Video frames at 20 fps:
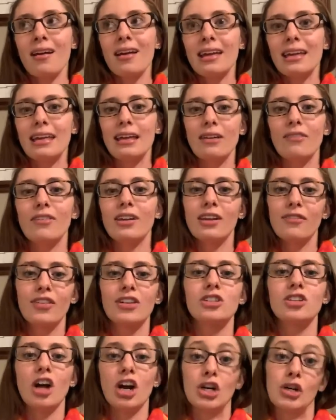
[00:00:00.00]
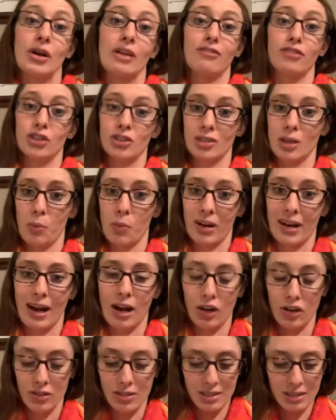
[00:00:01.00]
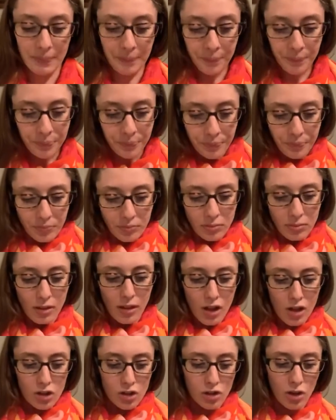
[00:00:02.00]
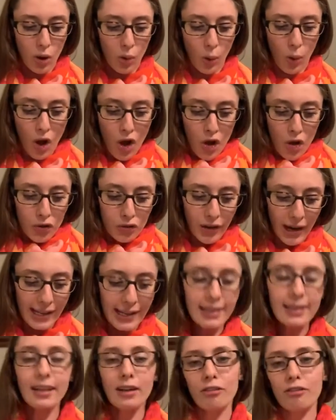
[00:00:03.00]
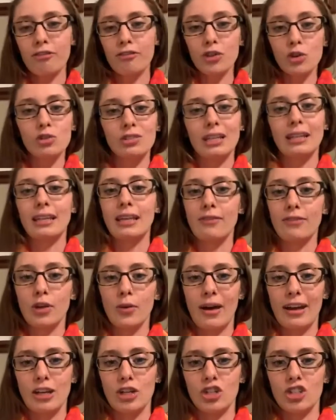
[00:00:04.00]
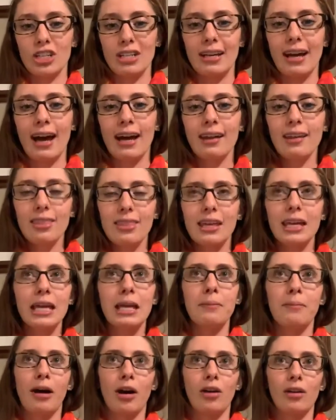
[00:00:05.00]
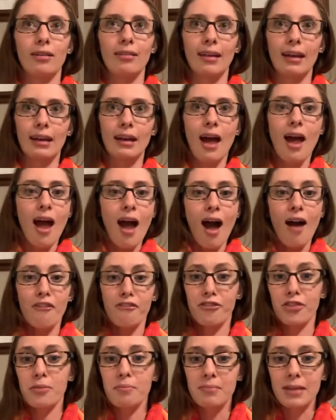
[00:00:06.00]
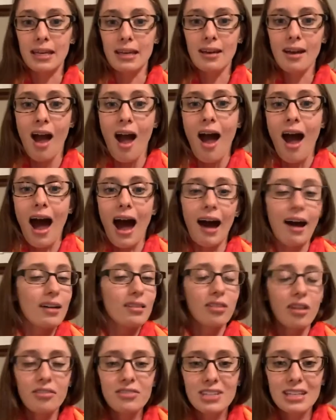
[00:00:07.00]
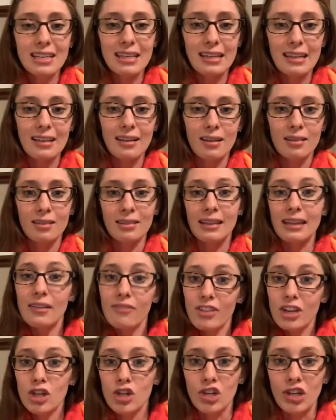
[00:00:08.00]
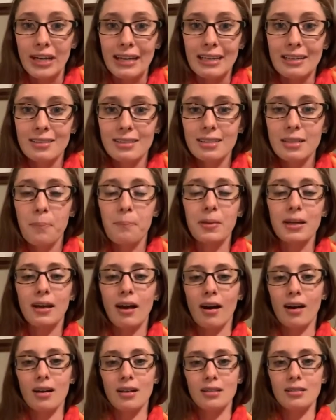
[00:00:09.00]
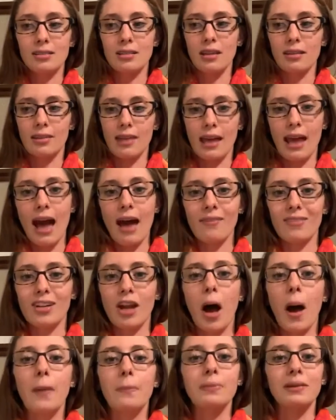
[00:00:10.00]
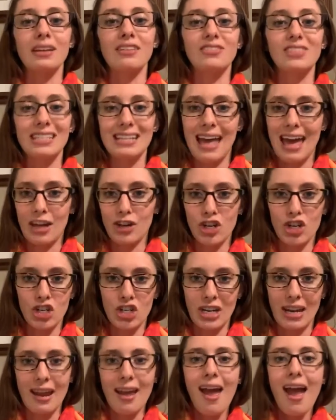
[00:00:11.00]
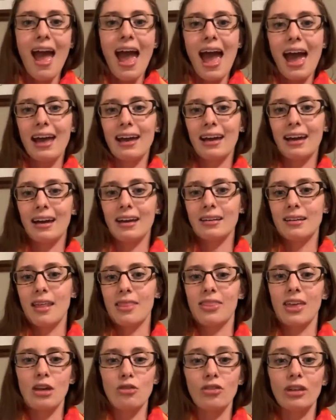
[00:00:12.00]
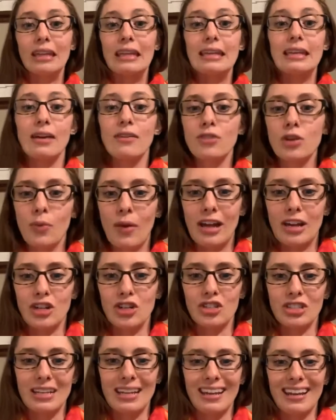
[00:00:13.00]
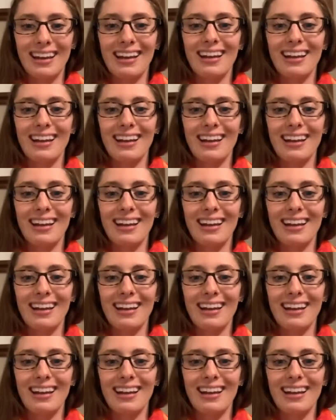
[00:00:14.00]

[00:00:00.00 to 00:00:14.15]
even if it's not great for someone else. So writing down foods that give you energy, kind of thinking about it, like for me, I love to eat leafy greens because they have an uplifting energy and they really give you energy.